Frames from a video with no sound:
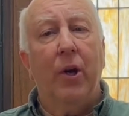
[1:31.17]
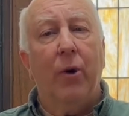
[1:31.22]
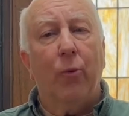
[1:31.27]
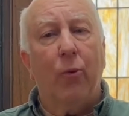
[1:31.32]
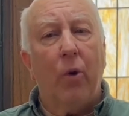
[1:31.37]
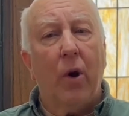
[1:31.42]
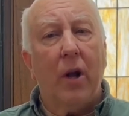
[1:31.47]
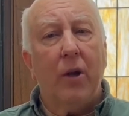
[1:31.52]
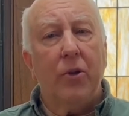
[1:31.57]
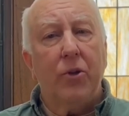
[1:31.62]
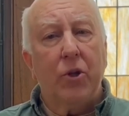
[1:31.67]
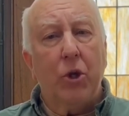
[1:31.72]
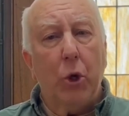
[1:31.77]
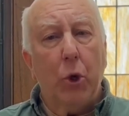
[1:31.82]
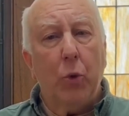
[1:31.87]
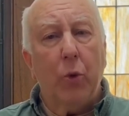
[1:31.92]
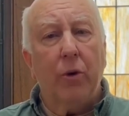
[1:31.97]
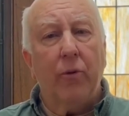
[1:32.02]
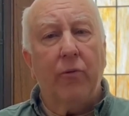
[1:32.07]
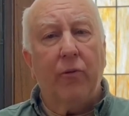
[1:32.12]
run
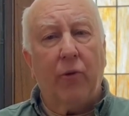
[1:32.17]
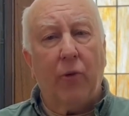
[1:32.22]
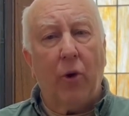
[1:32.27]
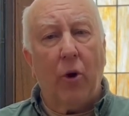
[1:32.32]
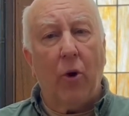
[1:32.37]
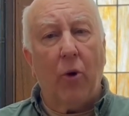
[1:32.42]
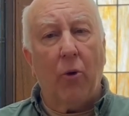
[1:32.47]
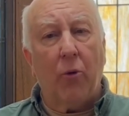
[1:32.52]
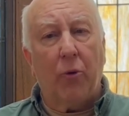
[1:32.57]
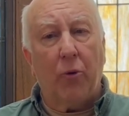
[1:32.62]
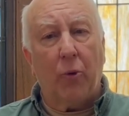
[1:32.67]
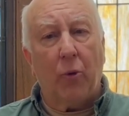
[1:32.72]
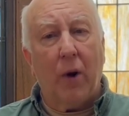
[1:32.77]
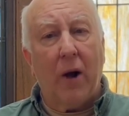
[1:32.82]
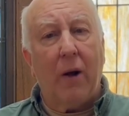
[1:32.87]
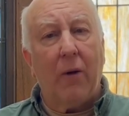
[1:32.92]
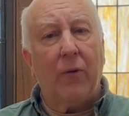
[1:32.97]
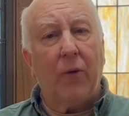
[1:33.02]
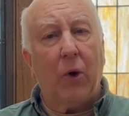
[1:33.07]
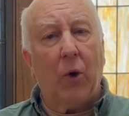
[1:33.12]
to and fro
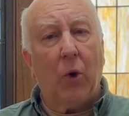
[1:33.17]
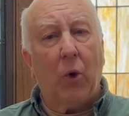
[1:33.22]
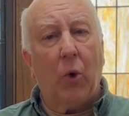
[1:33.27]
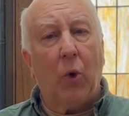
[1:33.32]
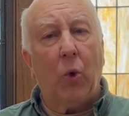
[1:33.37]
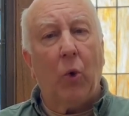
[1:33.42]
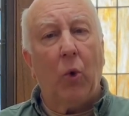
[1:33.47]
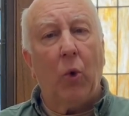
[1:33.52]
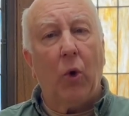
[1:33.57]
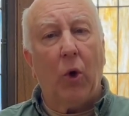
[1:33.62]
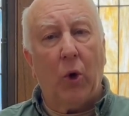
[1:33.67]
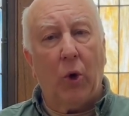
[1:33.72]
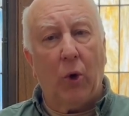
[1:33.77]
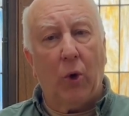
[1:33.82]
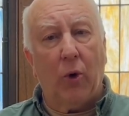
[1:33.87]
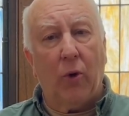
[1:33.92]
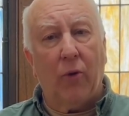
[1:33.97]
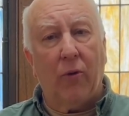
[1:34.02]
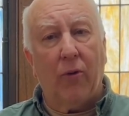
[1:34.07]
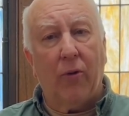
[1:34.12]
throughout the whole
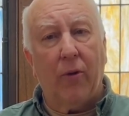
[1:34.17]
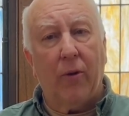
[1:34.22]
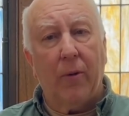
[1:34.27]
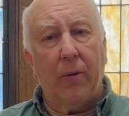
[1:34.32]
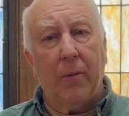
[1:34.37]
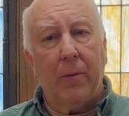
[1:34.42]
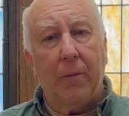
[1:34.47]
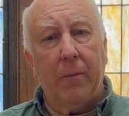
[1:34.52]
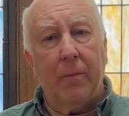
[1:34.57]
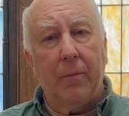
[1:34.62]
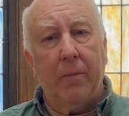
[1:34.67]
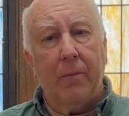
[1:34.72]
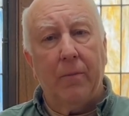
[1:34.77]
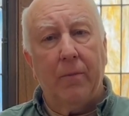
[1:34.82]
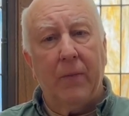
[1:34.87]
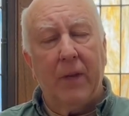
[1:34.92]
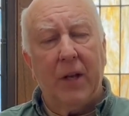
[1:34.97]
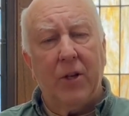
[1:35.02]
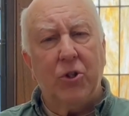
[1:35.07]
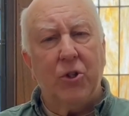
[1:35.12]
earth.
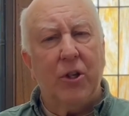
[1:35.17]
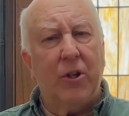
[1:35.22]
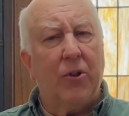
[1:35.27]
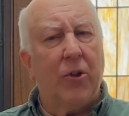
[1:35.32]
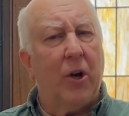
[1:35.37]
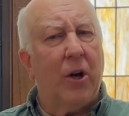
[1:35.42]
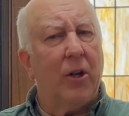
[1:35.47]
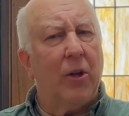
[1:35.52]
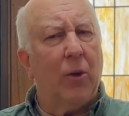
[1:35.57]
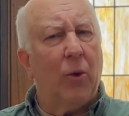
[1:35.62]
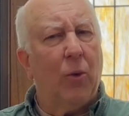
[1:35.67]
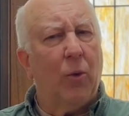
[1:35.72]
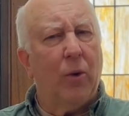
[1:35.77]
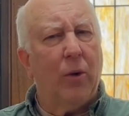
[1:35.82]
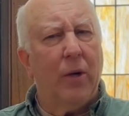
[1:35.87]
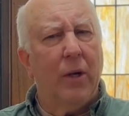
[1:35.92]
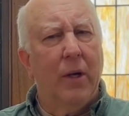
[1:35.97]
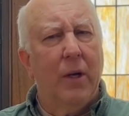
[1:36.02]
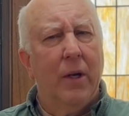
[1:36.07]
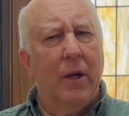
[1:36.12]
And she thought, Lord,